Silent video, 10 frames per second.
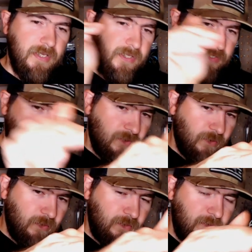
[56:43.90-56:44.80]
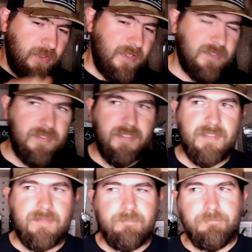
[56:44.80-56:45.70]
it's gonna it's
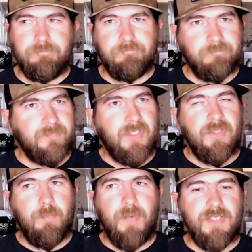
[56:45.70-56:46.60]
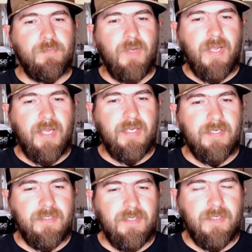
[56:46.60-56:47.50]
it's the best way I
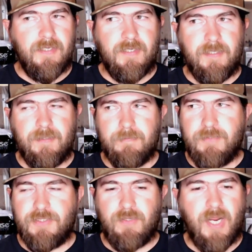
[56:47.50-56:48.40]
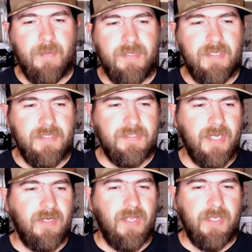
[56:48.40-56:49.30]
can uh, describe it. It's
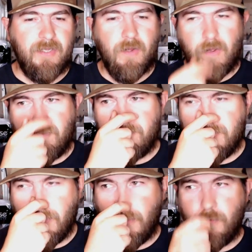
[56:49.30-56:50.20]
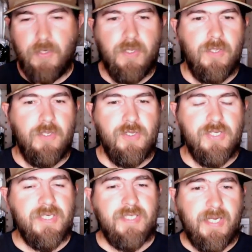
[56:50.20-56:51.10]
kind of like golf. You know, you
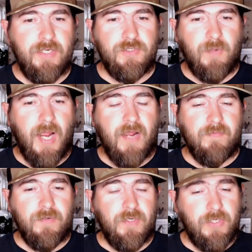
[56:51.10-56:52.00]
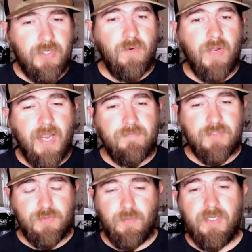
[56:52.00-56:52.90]
can take a driver and you don't have to
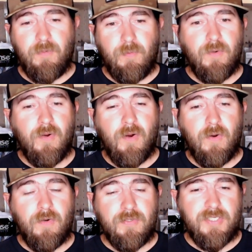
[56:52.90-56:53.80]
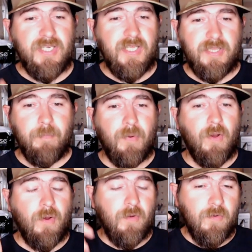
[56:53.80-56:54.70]
swing it real hard to hit the ball